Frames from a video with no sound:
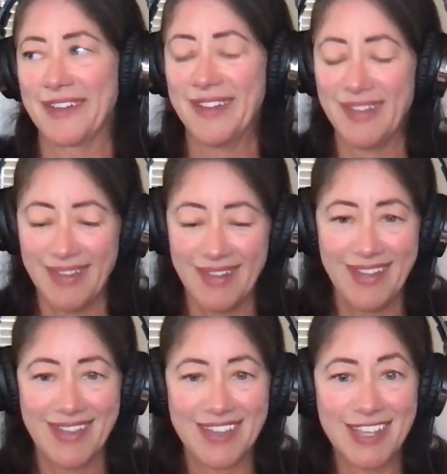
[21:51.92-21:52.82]
okay.
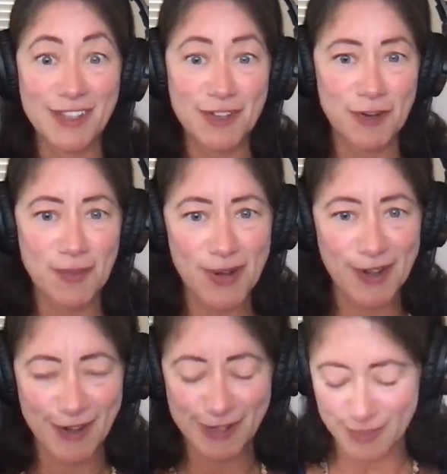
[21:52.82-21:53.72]
Eat your
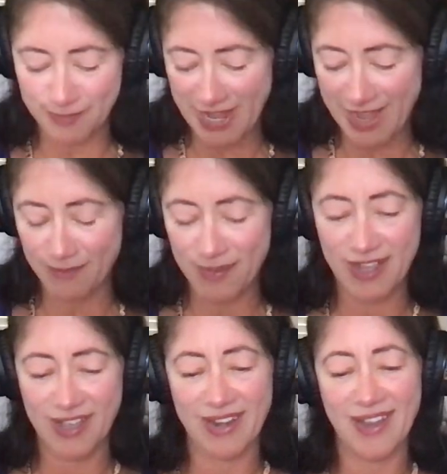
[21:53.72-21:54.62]
words,
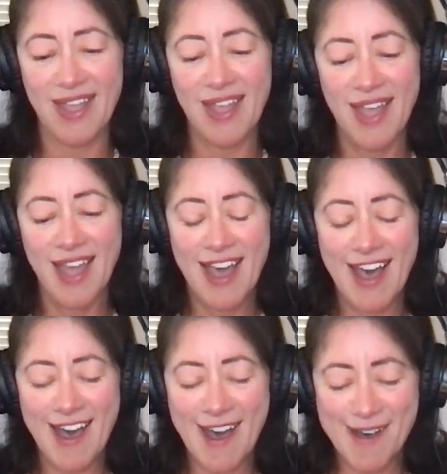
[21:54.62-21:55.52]
bad pun.
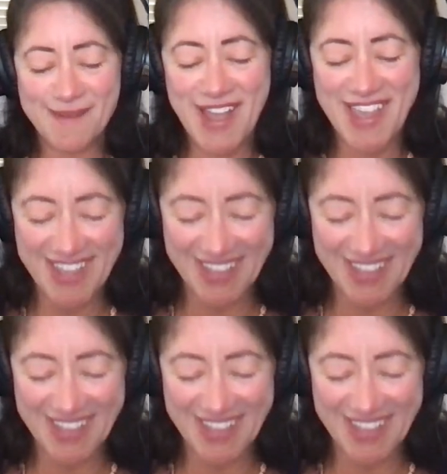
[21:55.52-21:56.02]
Um,